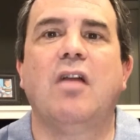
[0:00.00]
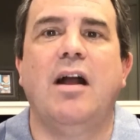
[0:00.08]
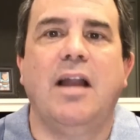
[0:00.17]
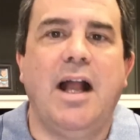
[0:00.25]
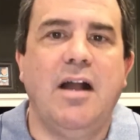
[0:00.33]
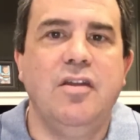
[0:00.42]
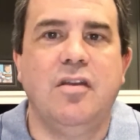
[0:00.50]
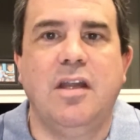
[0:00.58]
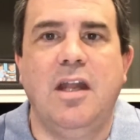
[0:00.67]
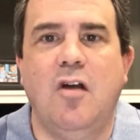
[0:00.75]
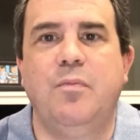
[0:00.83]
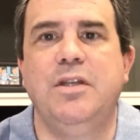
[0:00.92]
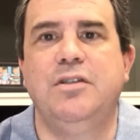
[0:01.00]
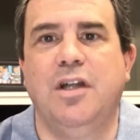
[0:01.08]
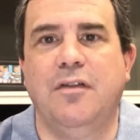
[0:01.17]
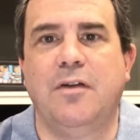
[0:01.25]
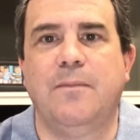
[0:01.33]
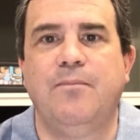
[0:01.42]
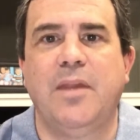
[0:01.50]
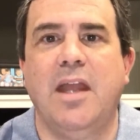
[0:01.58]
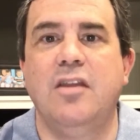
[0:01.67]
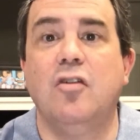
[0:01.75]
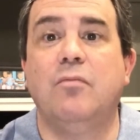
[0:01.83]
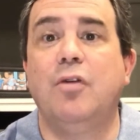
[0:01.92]
out how you can help each other,
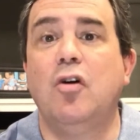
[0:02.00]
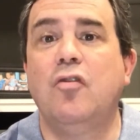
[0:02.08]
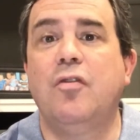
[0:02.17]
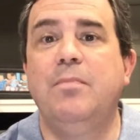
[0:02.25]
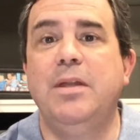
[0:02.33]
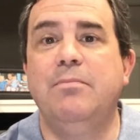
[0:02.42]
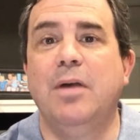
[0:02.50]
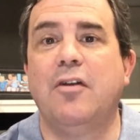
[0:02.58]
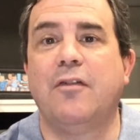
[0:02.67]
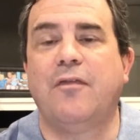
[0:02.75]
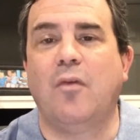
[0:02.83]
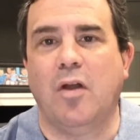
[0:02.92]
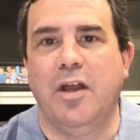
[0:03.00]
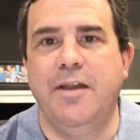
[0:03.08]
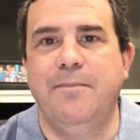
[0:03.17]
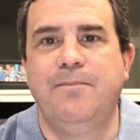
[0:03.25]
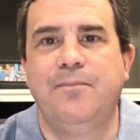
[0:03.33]
and you'll both be better for it.